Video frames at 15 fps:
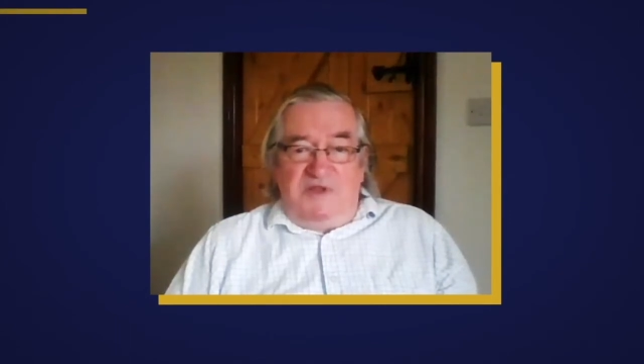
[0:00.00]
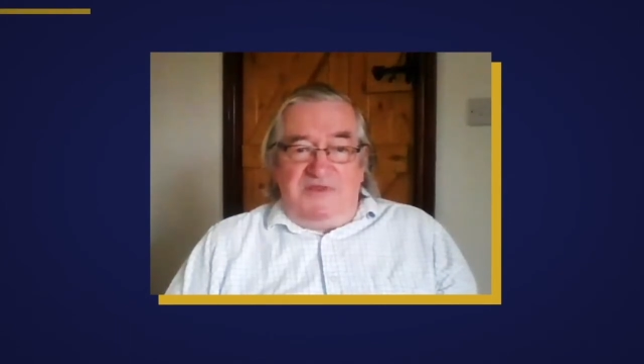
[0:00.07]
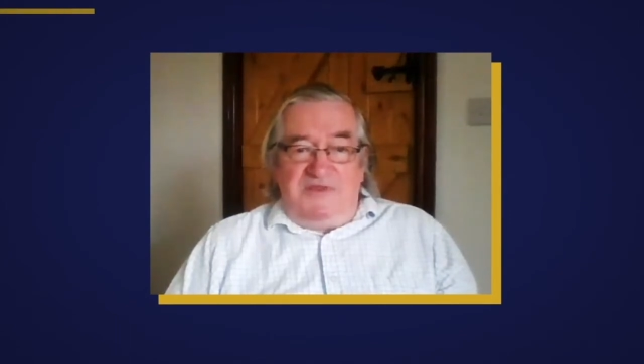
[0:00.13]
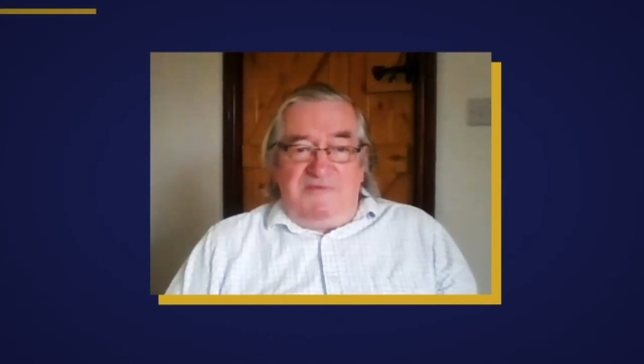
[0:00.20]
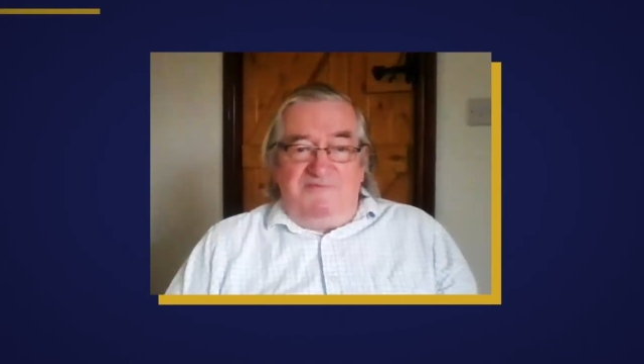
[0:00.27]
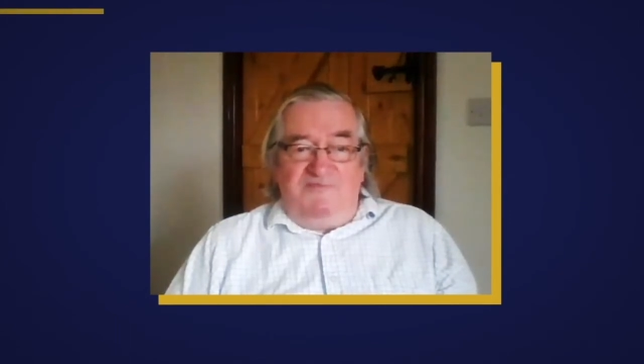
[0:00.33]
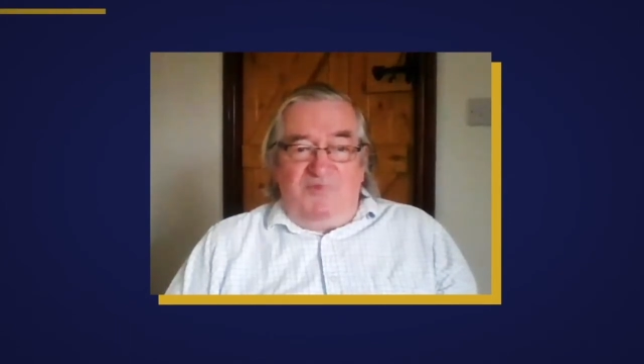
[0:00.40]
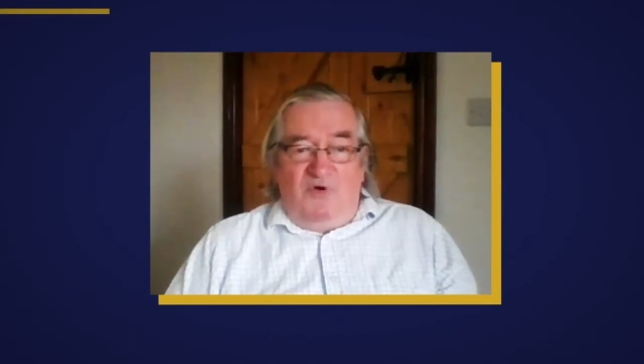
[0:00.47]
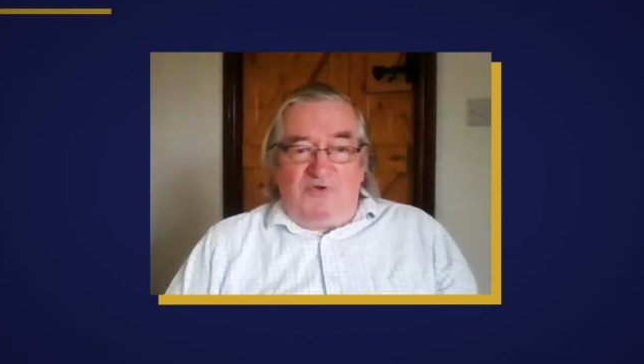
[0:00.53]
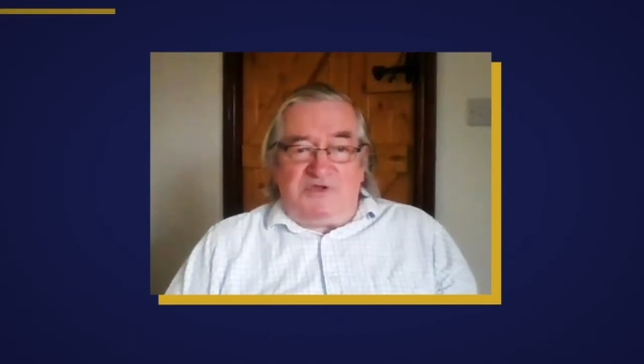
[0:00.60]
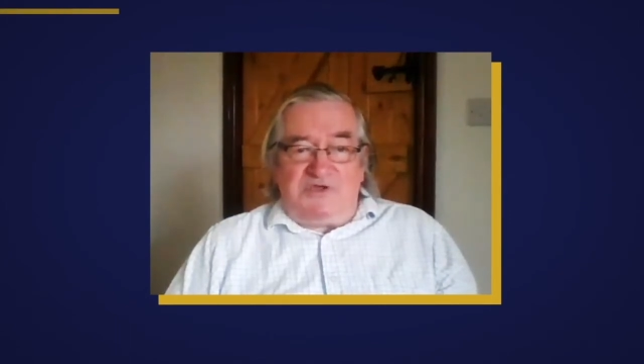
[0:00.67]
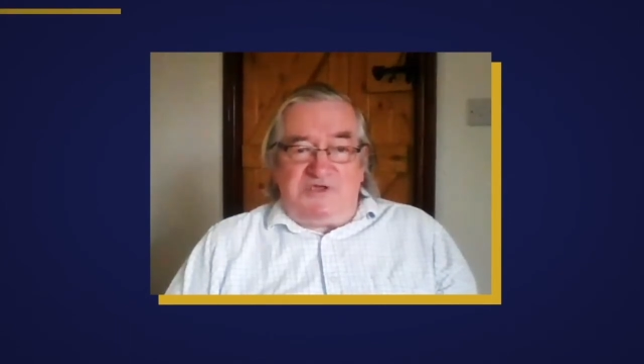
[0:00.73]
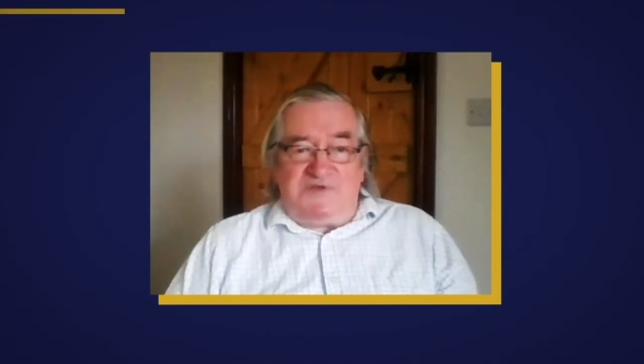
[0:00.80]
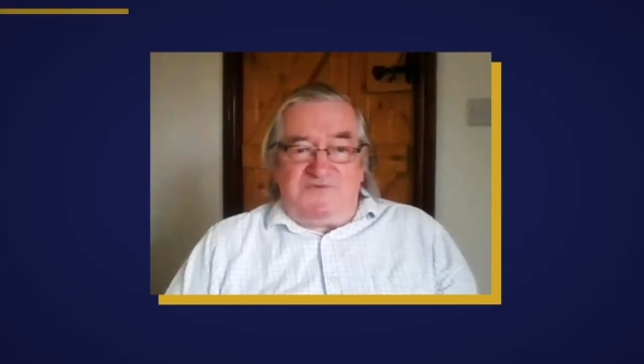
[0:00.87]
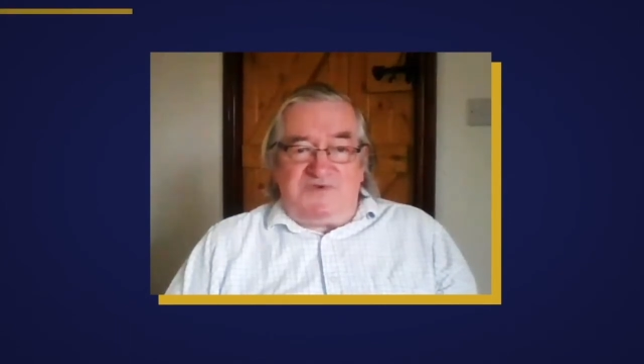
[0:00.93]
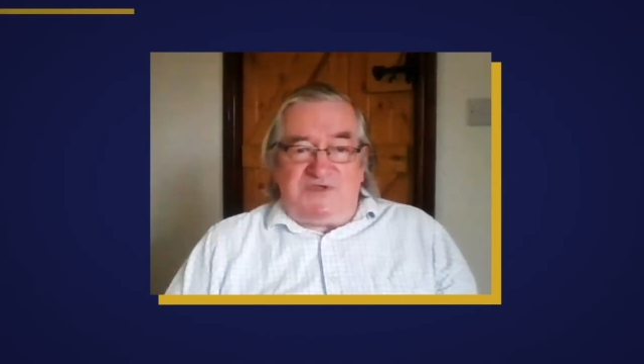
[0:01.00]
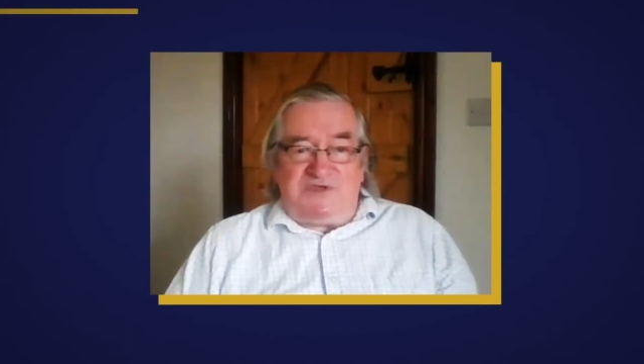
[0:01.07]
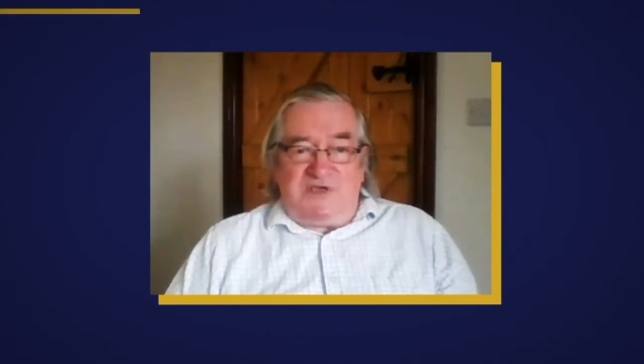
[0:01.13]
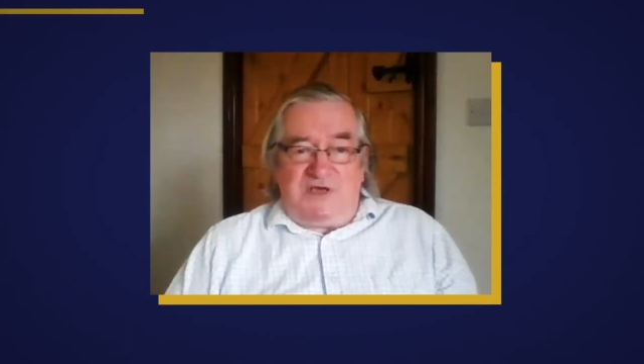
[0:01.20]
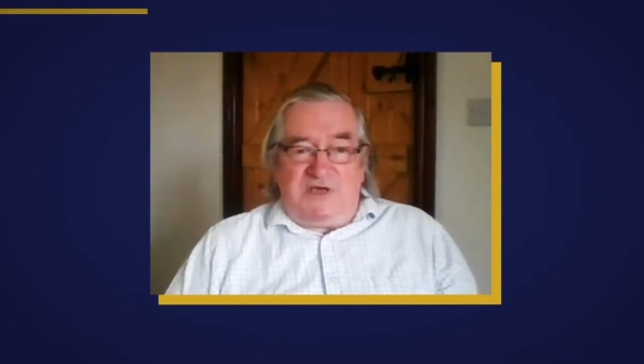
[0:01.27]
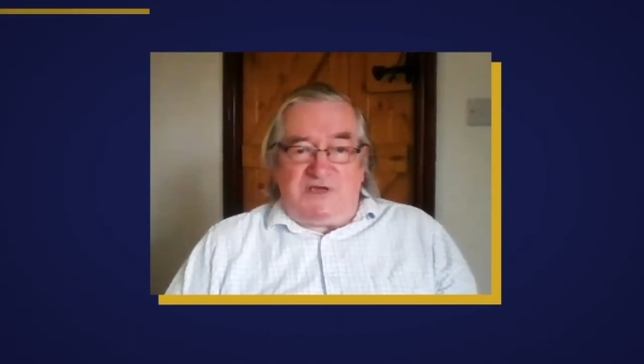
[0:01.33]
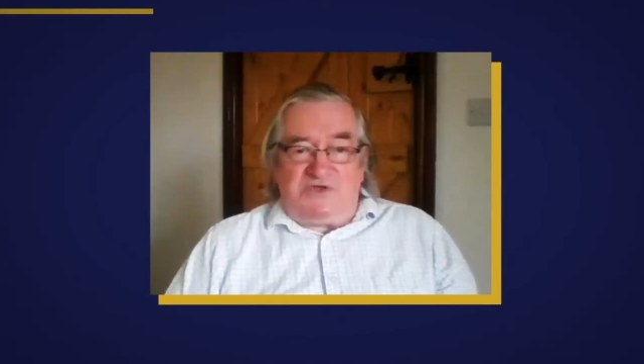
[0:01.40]
only the importance of
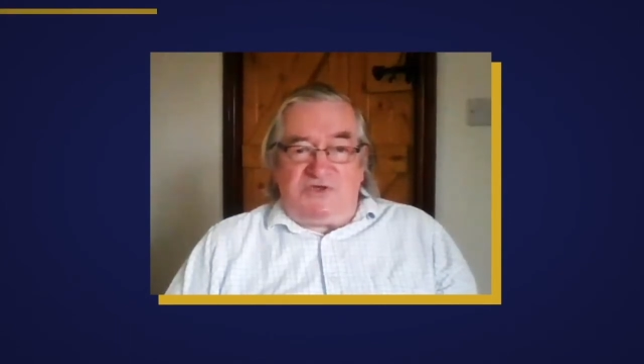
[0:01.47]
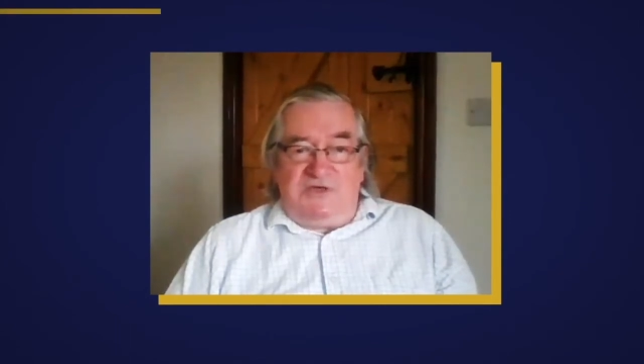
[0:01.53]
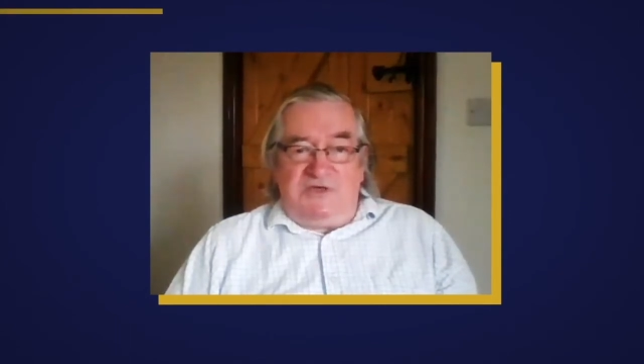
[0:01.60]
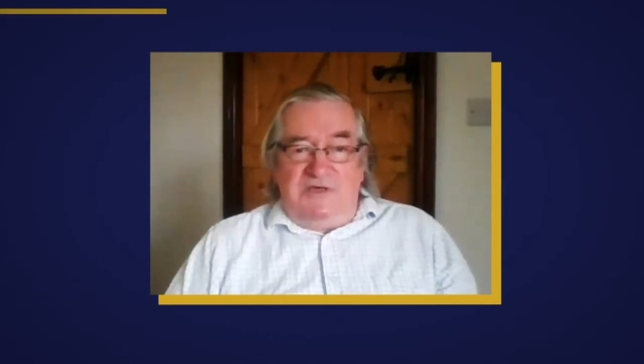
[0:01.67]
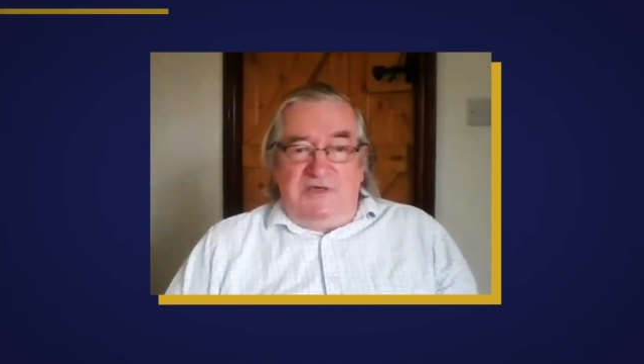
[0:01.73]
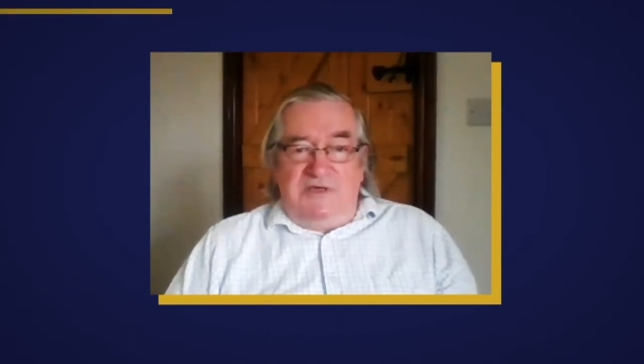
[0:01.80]
research,